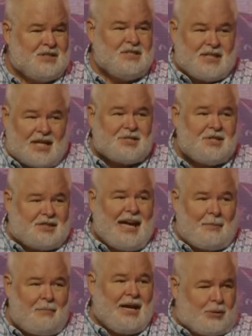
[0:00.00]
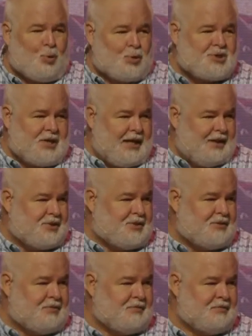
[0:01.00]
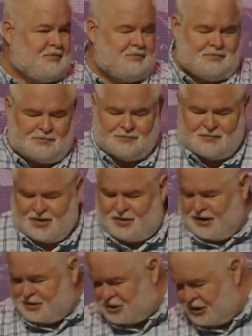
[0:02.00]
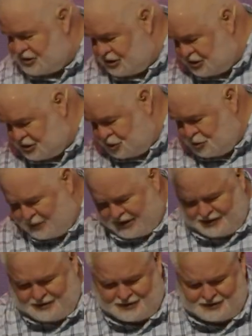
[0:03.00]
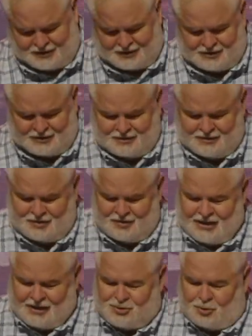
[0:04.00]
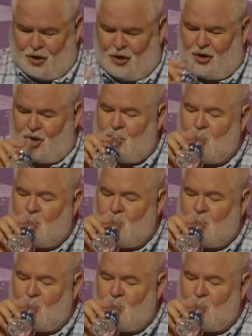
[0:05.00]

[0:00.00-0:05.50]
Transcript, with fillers: Doesn't that make more sense than just assuming that he's wrong?